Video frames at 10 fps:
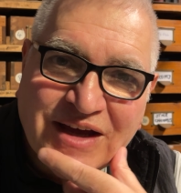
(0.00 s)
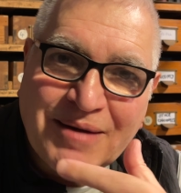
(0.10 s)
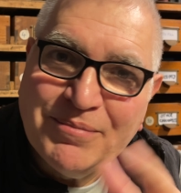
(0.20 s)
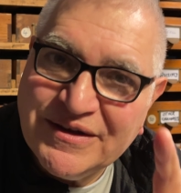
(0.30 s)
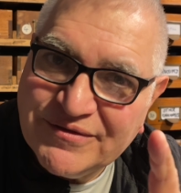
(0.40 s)

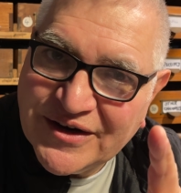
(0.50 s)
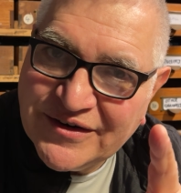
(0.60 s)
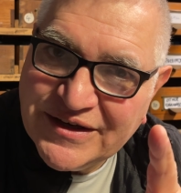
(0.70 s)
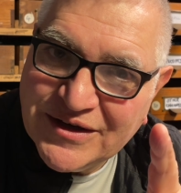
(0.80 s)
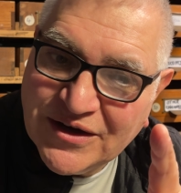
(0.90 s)
and be
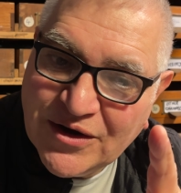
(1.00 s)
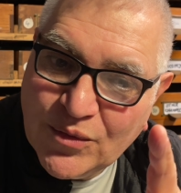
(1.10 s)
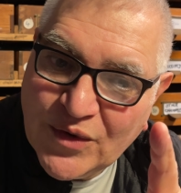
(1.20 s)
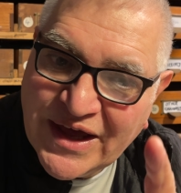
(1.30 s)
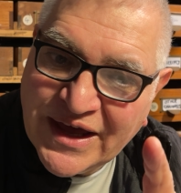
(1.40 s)
very
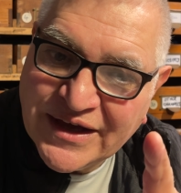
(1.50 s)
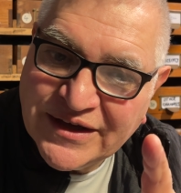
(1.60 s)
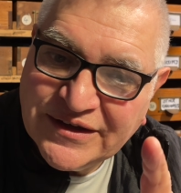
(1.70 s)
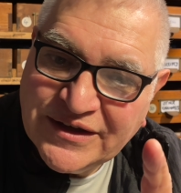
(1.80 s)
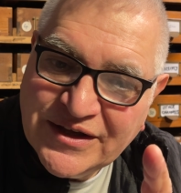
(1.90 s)

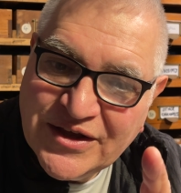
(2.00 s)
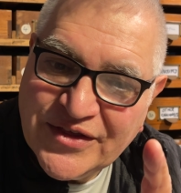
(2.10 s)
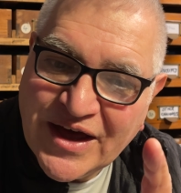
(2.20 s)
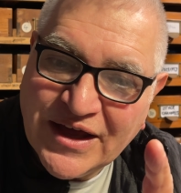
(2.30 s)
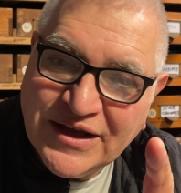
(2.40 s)
aware
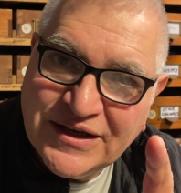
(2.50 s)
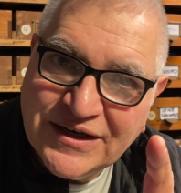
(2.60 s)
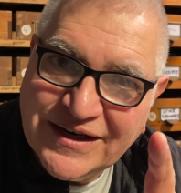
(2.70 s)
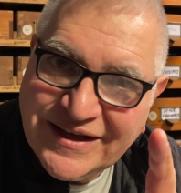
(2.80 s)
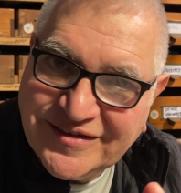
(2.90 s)
that
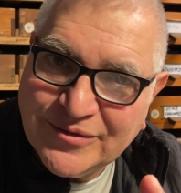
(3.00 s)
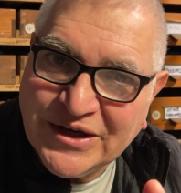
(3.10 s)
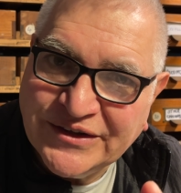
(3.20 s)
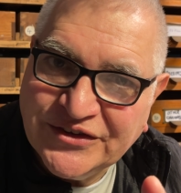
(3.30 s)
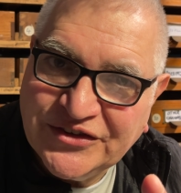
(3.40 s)
later
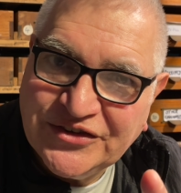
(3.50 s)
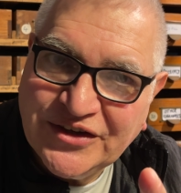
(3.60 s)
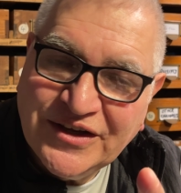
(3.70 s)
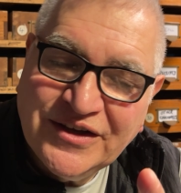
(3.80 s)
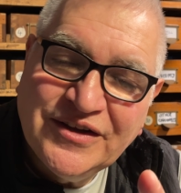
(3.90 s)
ones,
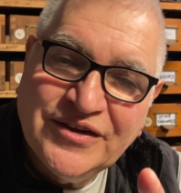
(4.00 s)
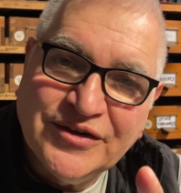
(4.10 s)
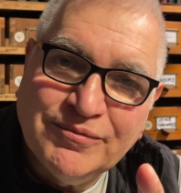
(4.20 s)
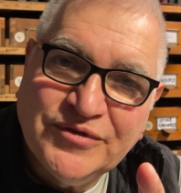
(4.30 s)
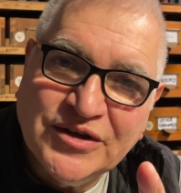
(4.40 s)

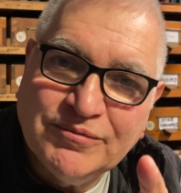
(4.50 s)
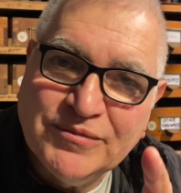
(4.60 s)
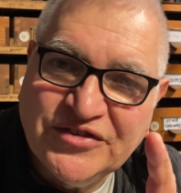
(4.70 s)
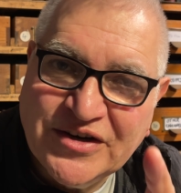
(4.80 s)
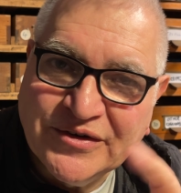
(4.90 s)
the
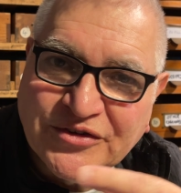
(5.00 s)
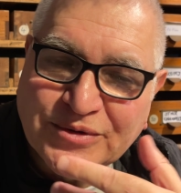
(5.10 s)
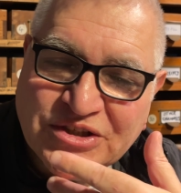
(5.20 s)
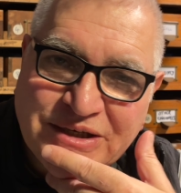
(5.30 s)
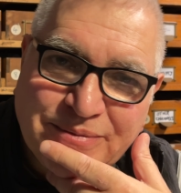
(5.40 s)
materials
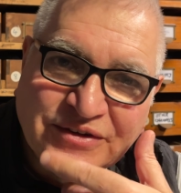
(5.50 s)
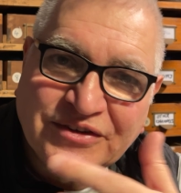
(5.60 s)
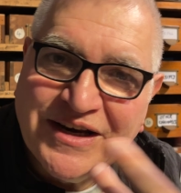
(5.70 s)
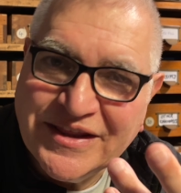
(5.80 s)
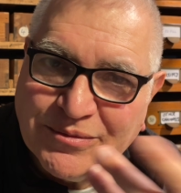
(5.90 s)
were cheapened,
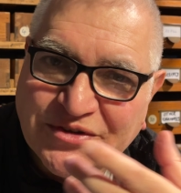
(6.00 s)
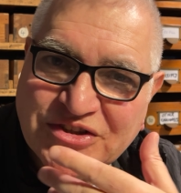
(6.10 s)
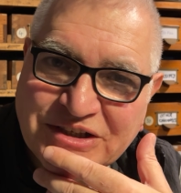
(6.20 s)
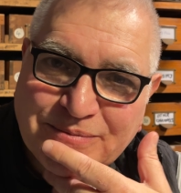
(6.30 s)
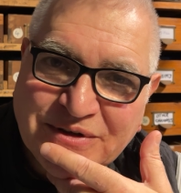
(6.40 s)
the leather was
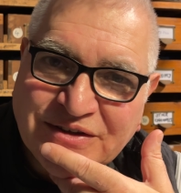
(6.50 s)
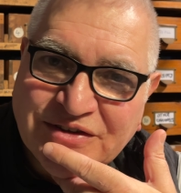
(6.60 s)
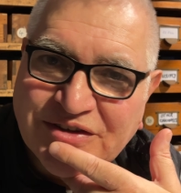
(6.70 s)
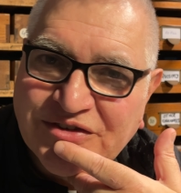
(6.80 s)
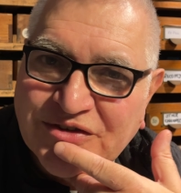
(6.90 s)

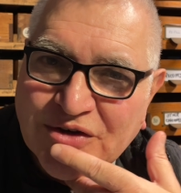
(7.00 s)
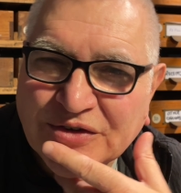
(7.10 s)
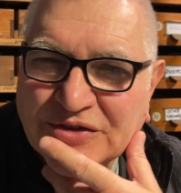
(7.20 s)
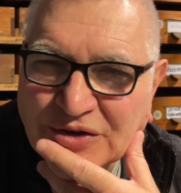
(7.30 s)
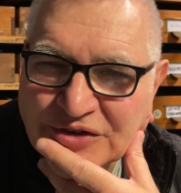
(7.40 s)
cheapened, it's
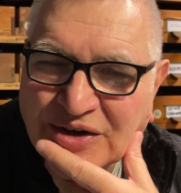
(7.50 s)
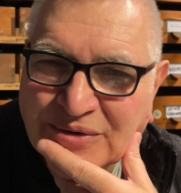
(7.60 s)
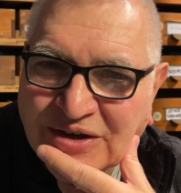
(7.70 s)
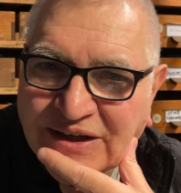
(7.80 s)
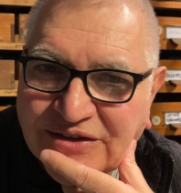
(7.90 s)
not so
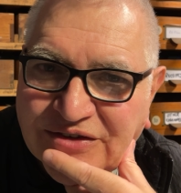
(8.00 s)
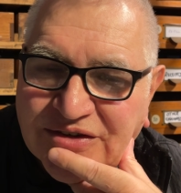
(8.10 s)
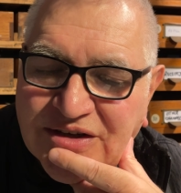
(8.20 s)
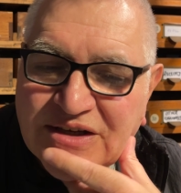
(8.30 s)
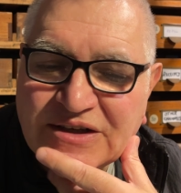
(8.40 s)
nice.
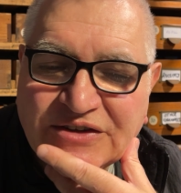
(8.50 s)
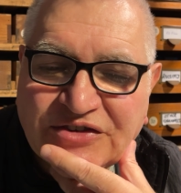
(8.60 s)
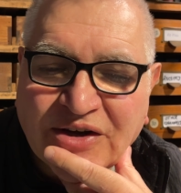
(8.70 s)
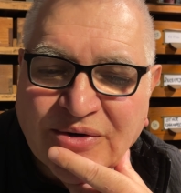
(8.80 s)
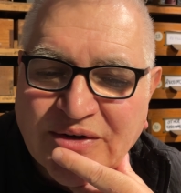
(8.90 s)

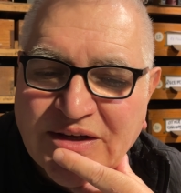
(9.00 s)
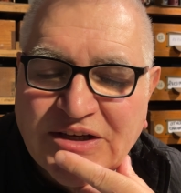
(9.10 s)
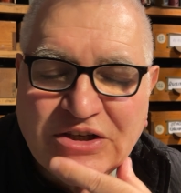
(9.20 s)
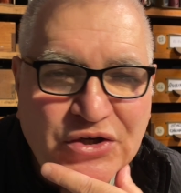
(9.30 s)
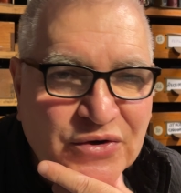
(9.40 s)
So
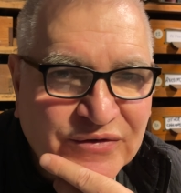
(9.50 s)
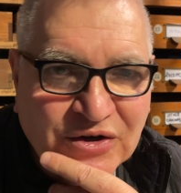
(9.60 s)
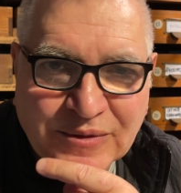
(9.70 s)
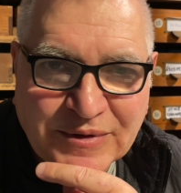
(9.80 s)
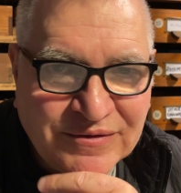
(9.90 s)
you've
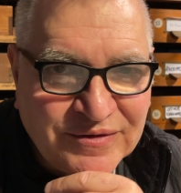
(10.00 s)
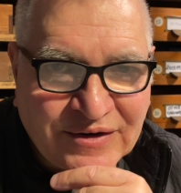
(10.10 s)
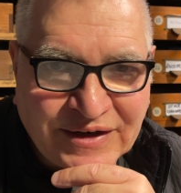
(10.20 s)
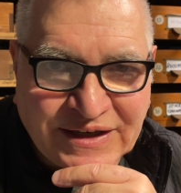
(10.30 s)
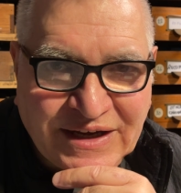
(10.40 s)
got to be
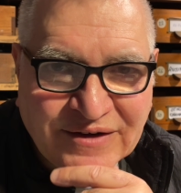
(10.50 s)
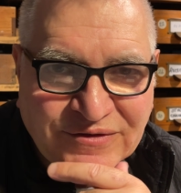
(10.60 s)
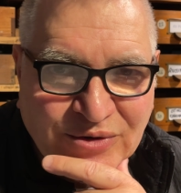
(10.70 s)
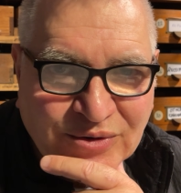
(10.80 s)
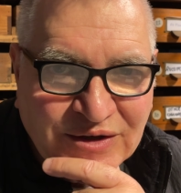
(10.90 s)
very
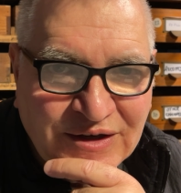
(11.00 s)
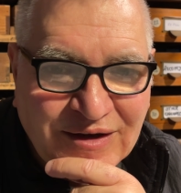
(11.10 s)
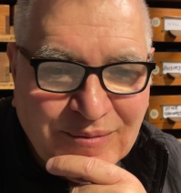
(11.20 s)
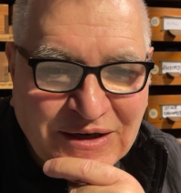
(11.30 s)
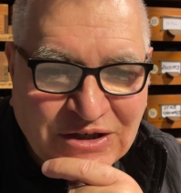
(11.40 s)
careful
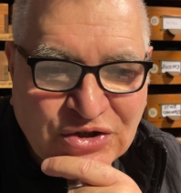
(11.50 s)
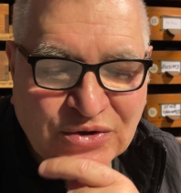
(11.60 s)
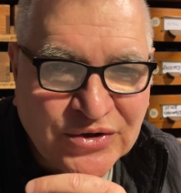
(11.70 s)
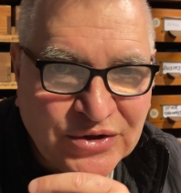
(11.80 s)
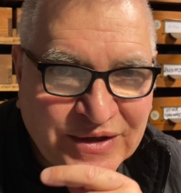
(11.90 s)
and make
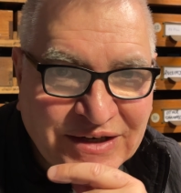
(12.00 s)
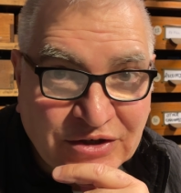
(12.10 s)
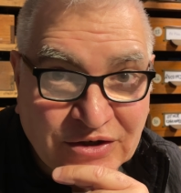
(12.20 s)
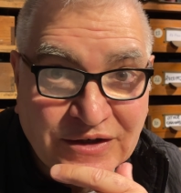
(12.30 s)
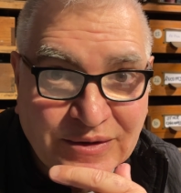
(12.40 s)
sure you get
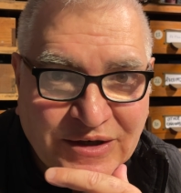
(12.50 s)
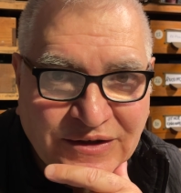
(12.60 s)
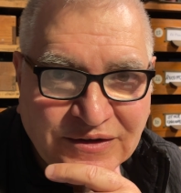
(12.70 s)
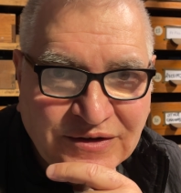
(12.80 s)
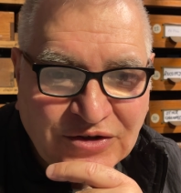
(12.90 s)
an early
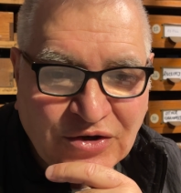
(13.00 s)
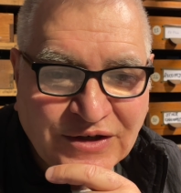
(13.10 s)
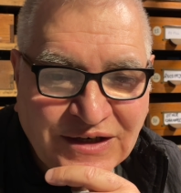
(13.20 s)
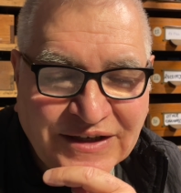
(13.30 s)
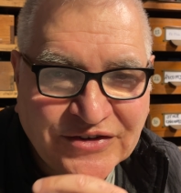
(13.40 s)
one, not
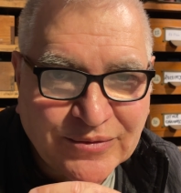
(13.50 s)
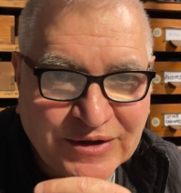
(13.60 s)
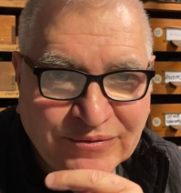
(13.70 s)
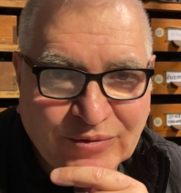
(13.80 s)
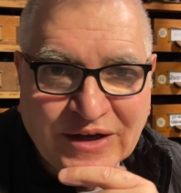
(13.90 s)
a later
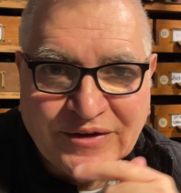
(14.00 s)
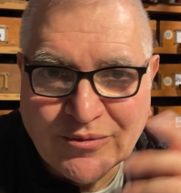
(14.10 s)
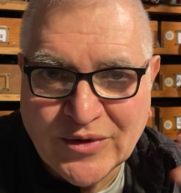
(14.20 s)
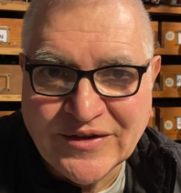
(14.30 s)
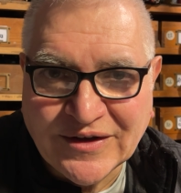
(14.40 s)
one where
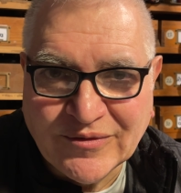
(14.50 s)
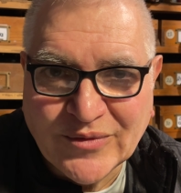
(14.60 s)
the